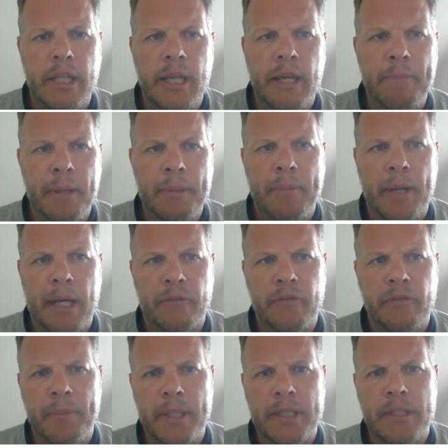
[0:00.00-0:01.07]
a big part of
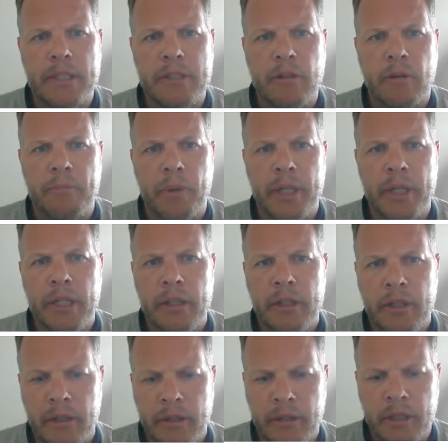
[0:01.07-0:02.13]
the business of bringing
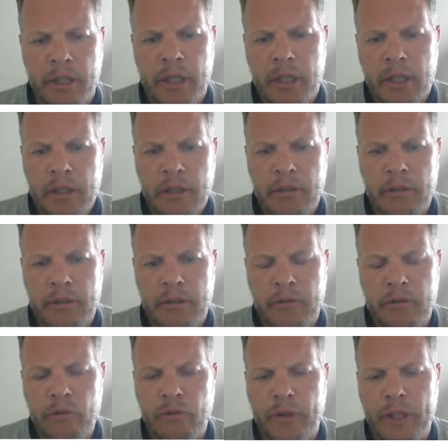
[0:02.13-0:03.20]

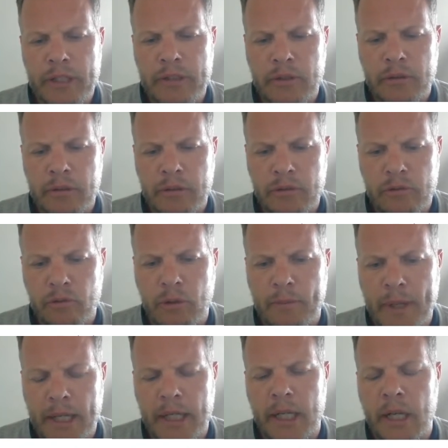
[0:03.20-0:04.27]
new things to the
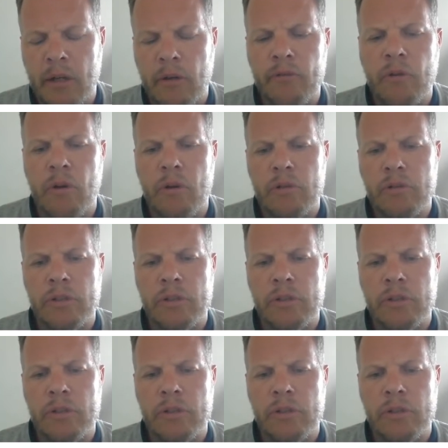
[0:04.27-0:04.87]
market, and of course